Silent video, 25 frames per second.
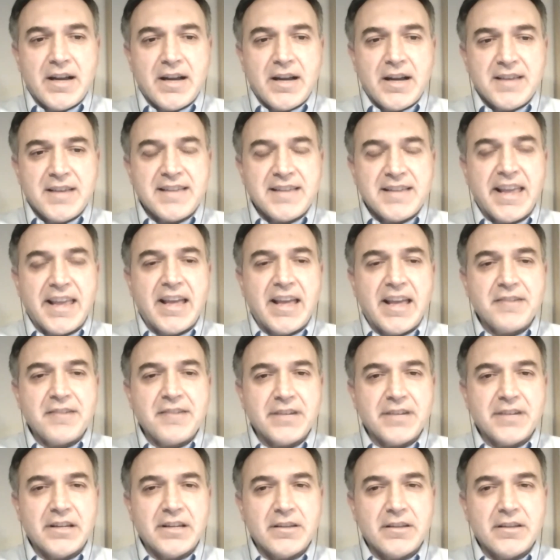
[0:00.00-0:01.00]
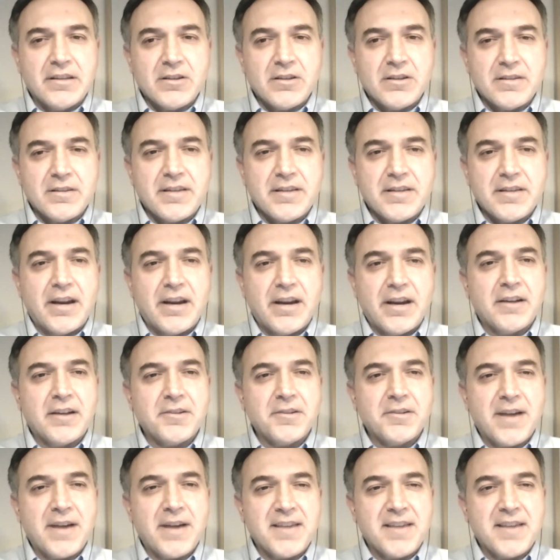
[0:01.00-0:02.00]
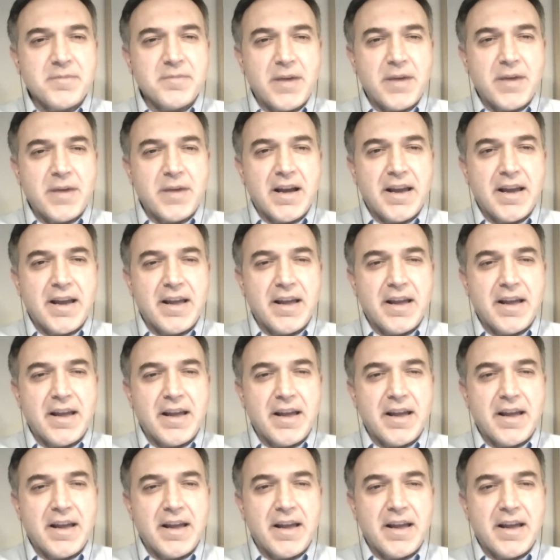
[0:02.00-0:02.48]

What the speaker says: psychiatric conditions characterized by